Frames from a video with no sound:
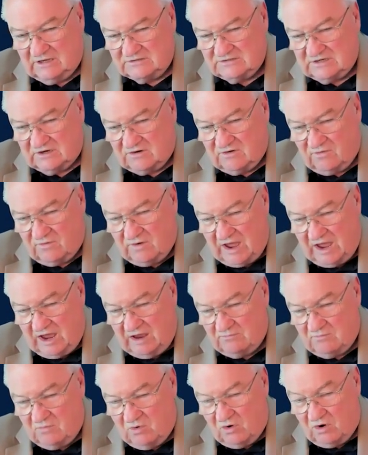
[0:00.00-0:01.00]
Does it
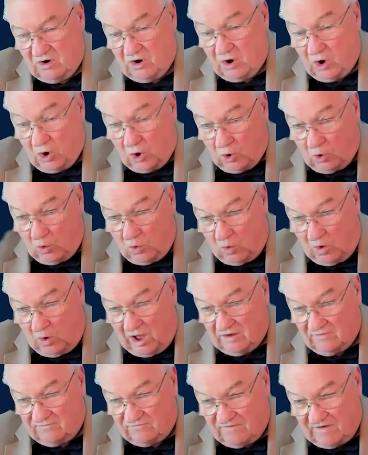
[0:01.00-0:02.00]
create more
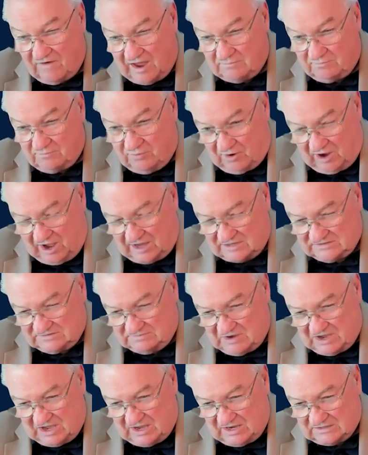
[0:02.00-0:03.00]
qualified
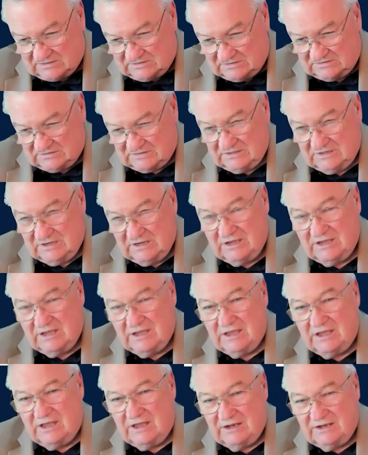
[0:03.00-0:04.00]
prospects?
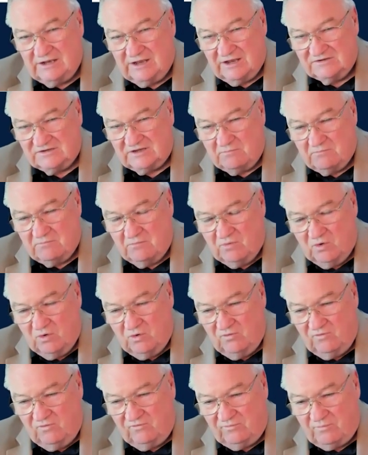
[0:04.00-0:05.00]
Does it
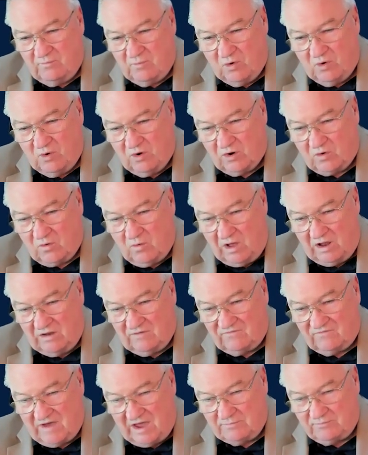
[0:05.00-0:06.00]
move more
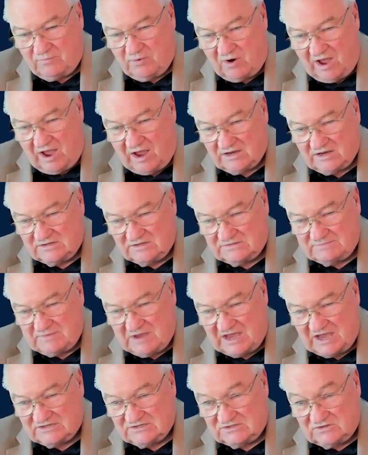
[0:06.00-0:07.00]
qualified
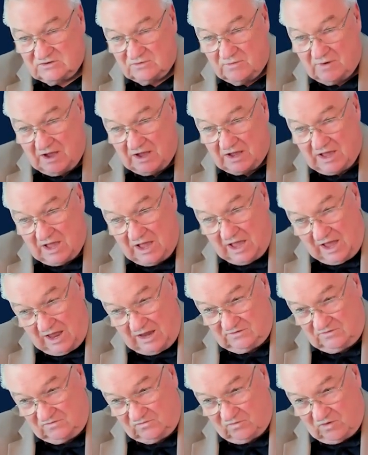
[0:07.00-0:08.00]
prospects to a
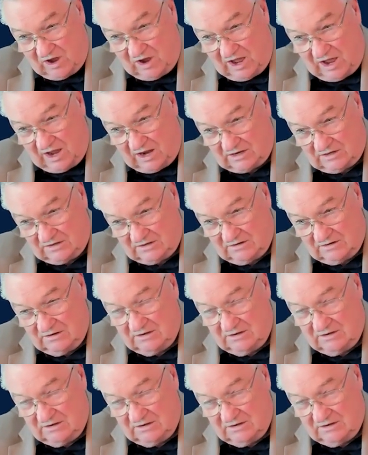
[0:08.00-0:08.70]
contract?